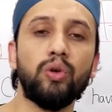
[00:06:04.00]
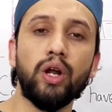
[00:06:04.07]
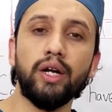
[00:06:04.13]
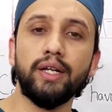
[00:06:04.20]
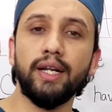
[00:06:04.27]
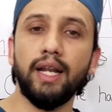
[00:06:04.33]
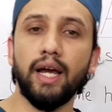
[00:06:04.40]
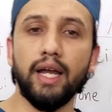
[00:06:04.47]
do
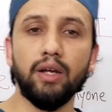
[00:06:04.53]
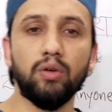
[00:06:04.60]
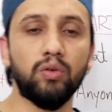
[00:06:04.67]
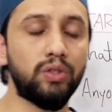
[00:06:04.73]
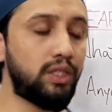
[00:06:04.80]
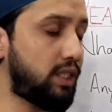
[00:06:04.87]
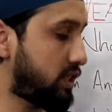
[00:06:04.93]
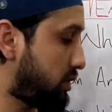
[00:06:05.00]
not rely
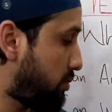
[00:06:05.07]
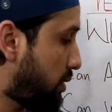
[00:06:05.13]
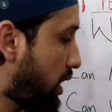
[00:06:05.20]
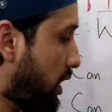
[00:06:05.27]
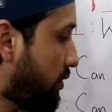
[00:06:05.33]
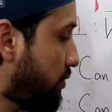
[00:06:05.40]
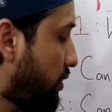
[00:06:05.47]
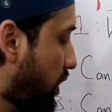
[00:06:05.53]
on these
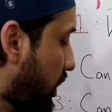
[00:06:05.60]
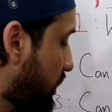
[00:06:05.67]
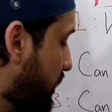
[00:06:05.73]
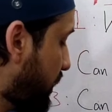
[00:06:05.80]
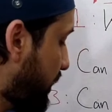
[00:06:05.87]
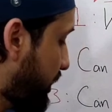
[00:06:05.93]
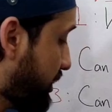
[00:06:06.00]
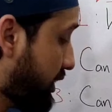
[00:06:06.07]
smartwatch
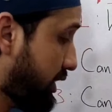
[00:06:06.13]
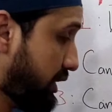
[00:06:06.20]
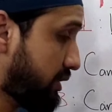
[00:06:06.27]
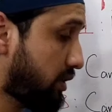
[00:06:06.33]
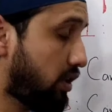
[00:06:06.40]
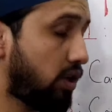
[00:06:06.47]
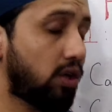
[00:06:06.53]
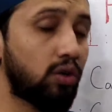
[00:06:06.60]

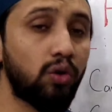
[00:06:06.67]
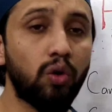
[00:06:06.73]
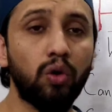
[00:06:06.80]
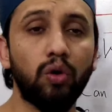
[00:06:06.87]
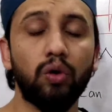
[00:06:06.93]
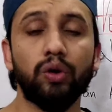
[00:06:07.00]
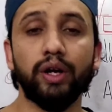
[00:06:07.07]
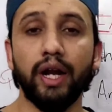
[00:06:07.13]
ECGs.
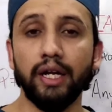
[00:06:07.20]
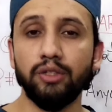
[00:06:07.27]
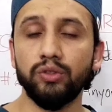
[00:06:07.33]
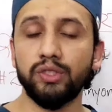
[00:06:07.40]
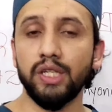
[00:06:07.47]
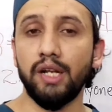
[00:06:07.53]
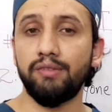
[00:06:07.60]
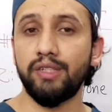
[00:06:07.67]
Go get
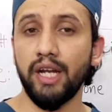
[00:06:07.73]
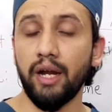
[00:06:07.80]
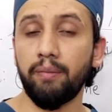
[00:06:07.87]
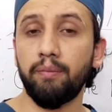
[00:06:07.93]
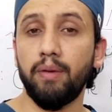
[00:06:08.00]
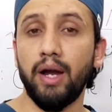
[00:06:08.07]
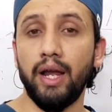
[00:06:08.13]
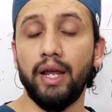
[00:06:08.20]
yourself
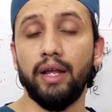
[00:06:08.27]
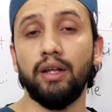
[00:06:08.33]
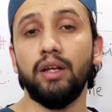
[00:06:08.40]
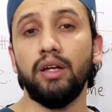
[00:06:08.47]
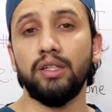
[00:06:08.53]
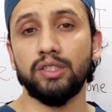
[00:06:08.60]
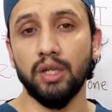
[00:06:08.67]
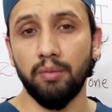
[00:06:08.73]
checked by
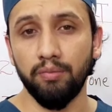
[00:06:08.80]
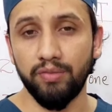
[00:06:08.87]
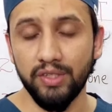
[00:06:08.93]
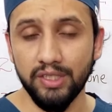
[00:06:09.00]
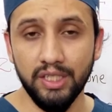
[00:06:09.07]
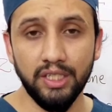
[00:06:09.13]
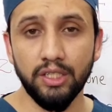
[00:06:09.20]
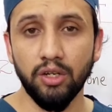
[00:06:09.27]
some
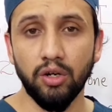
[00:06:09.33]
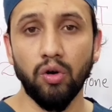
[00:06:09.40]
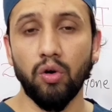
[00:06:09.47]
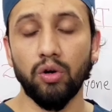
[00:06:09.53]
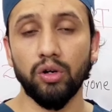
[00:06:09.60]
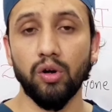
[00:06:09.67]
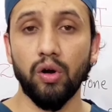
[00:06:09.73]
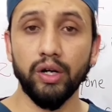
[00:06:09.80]
physician
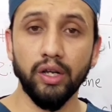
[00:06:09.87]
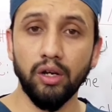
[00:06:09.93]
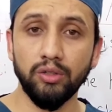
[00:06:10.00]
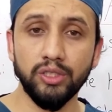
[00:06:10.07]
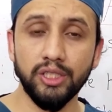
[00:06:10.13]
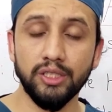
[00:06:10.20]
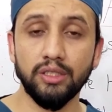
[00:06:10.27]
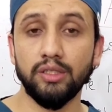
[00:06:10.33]
or
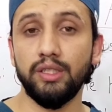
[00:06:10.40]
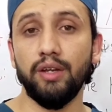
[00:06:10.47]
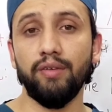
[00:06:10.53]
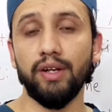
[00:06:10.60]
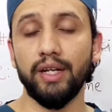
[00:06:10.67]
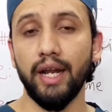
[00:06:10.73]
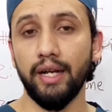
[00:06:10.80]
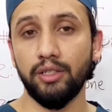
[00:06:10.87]
cardiologist. They
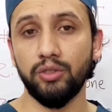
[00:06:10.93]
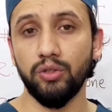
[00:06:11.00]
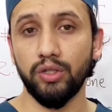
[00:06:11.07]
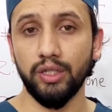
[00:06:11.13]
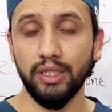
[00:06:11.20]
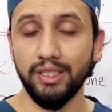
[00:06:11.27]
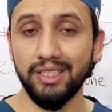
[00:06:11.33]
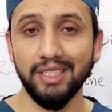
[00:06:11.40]
will get
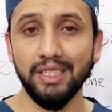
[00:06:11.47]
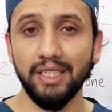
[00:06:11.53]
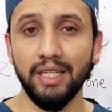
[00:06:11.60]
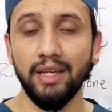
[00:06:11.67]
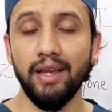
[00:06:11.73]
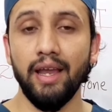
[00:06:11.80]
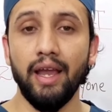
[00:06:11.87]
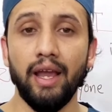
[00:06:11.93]
your
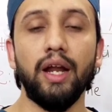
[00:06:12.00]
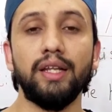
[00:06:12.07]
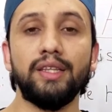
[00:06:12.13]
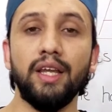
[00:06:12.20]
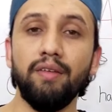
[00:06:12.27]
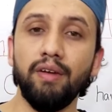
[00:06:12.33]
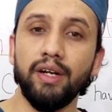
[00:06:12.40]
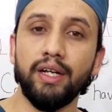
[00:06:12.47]
ECG
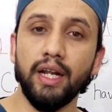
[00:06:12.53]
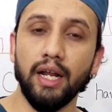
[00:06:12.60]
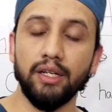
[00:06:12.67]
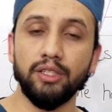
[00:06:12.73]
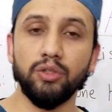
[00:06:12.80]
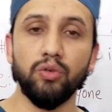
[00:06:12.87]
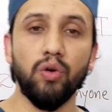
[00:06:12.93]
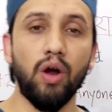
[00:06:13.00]
and they will tell
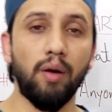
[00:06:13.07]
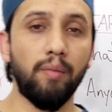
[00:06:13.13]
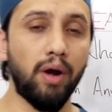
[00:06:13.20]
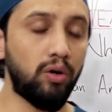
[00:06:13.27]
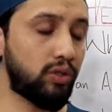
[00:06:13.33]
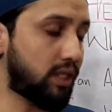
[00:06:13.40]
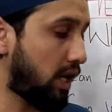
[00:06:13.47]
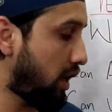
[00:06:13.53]
you
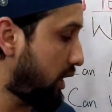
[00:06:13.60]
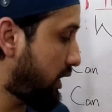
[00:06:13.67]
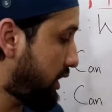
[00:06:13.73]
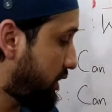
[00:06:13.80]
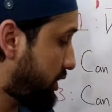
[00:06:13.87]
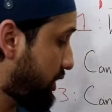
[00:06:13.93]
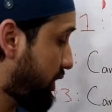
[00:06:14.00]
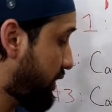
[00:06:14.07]
about the
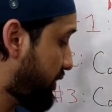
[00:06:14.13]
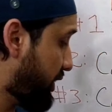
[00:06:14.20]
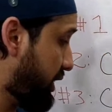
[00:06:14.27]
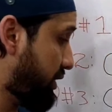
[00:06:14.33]
ECG